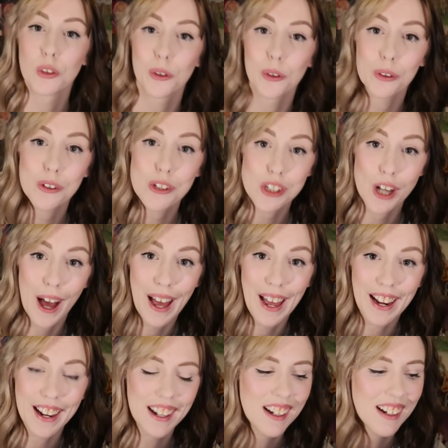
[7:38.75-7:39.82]

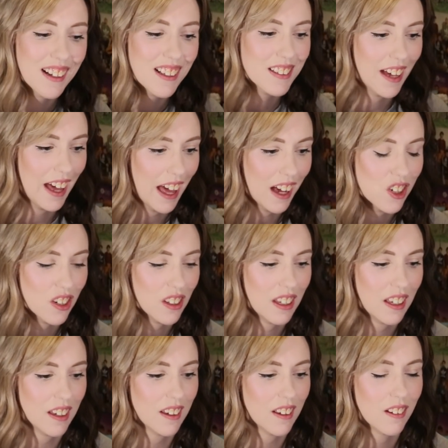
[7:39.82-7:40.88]
to
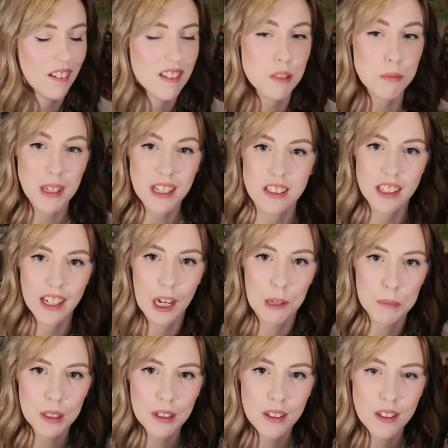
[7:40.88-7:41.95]
actually speak to the
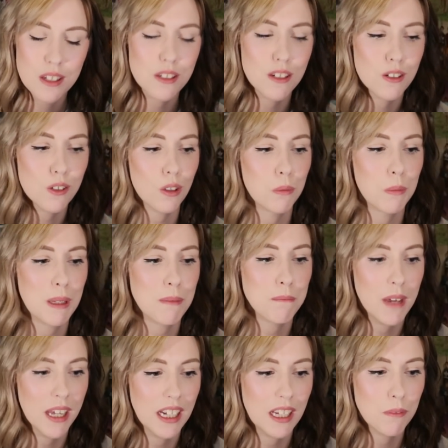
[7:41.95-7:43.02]
camera. So it took me
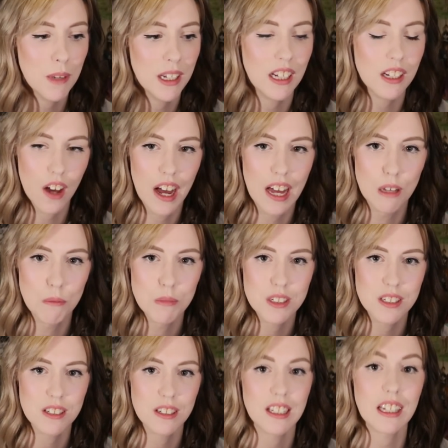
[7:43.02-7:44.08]
many, many
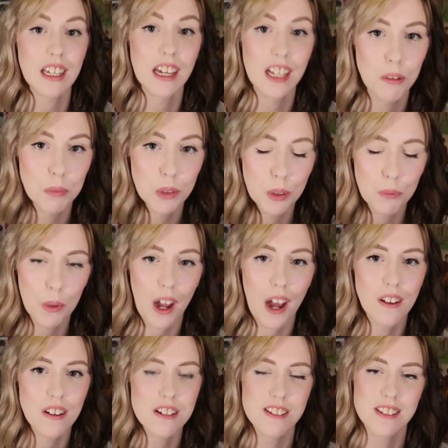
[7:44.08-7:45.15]
times to get up the
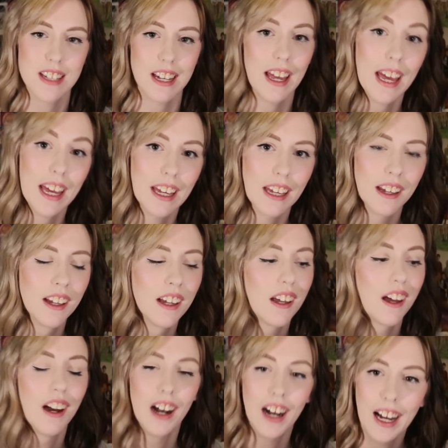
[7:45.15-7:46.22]
courage and say, hey,
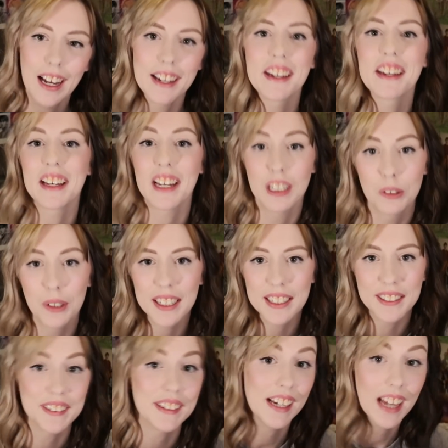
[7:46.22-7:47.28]
hi, how are
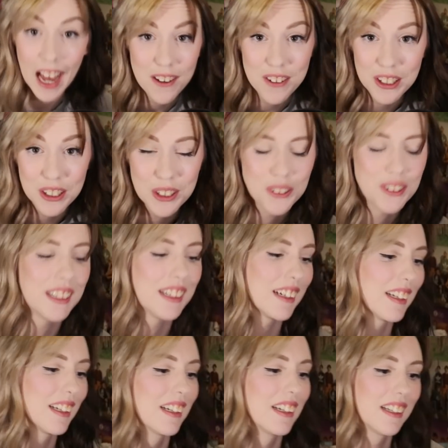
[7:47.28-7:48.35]
you? How are you
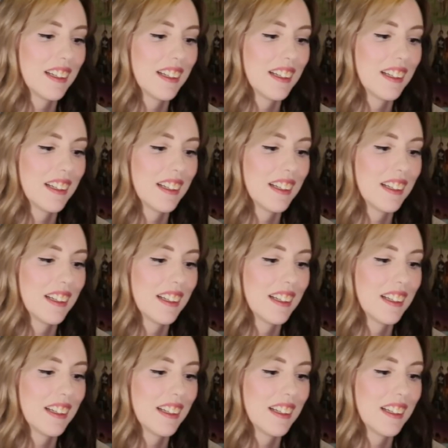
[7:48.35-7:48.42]
doing?